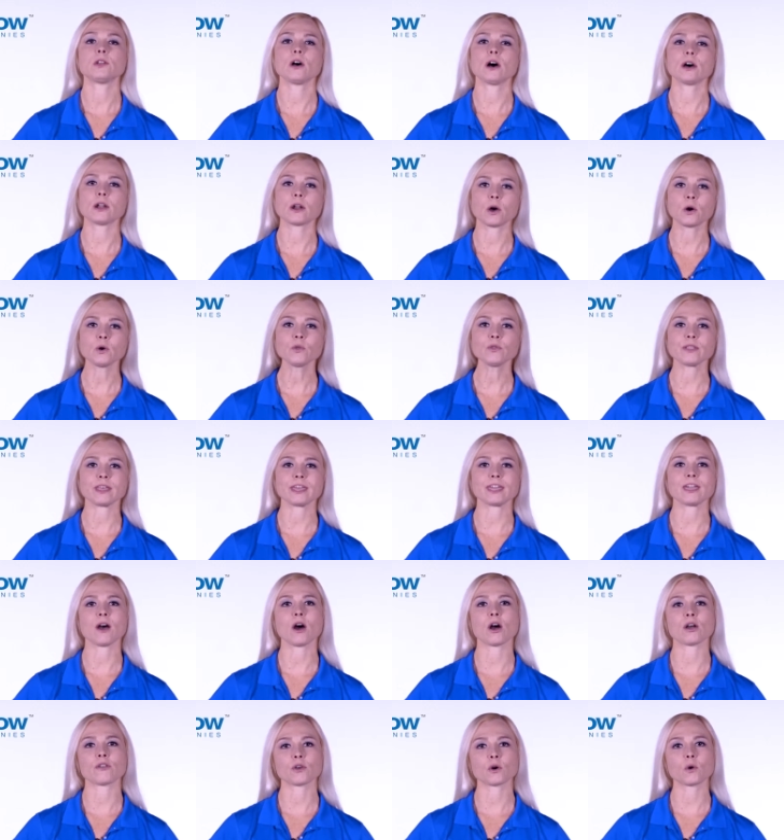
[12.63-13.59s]
Not
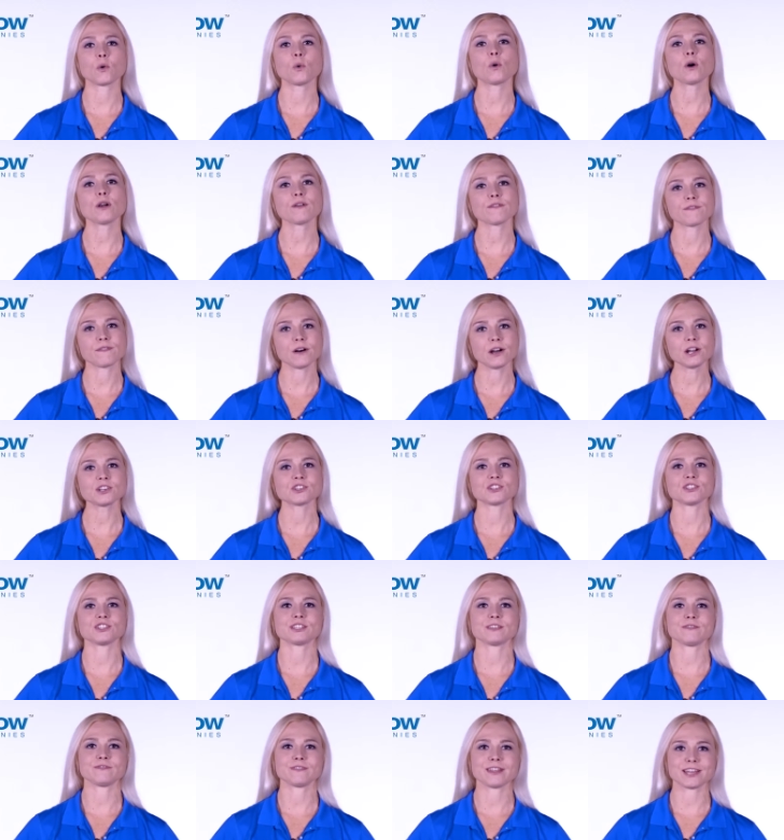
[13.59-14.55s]
only are the core
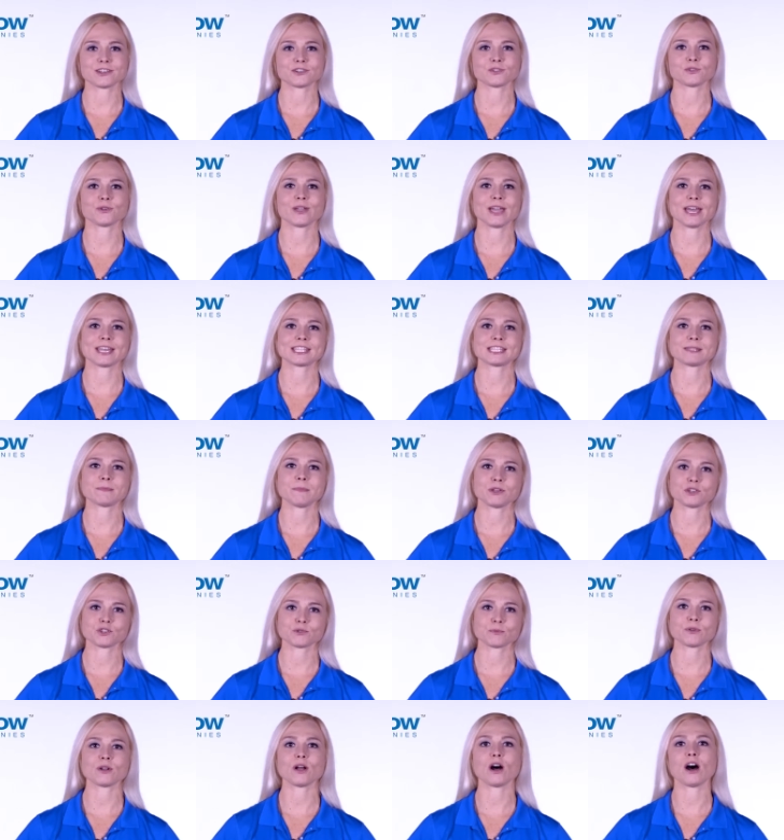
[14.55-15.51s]
functions of natural gas
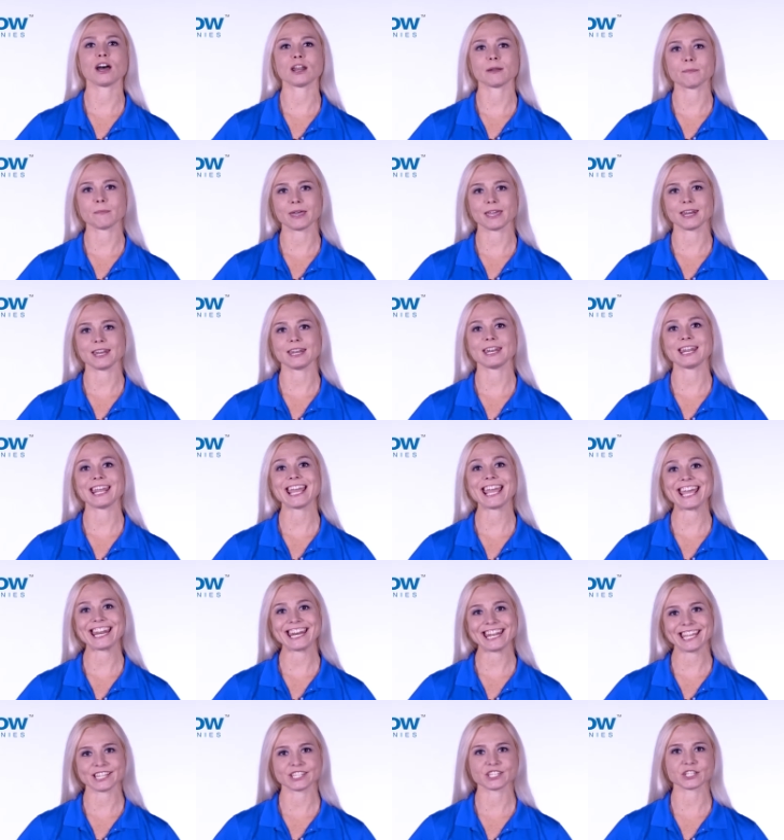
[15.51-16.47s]
measurement automated
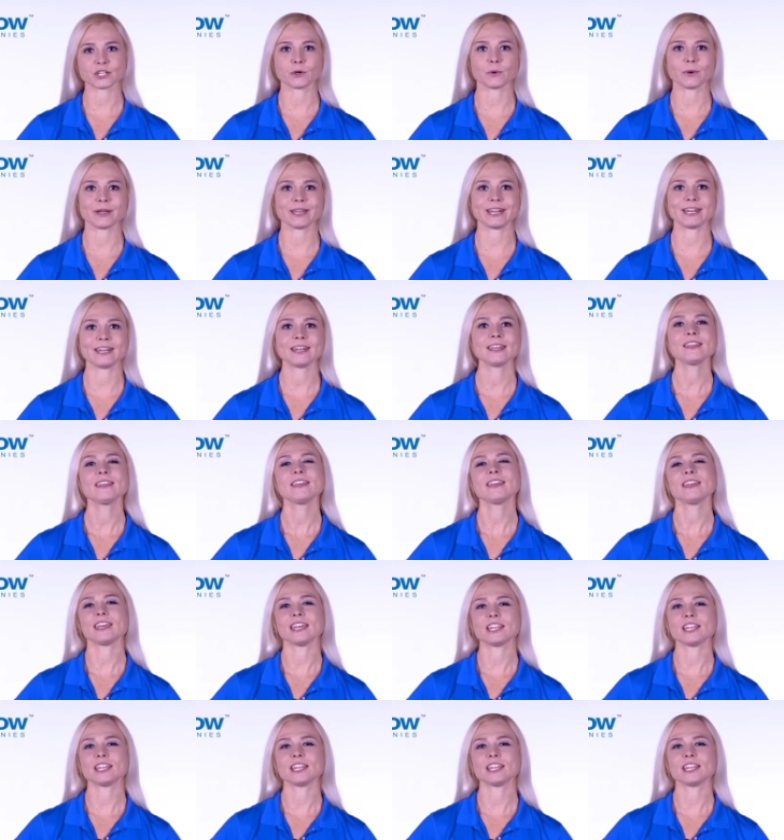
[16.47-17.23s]
and integrated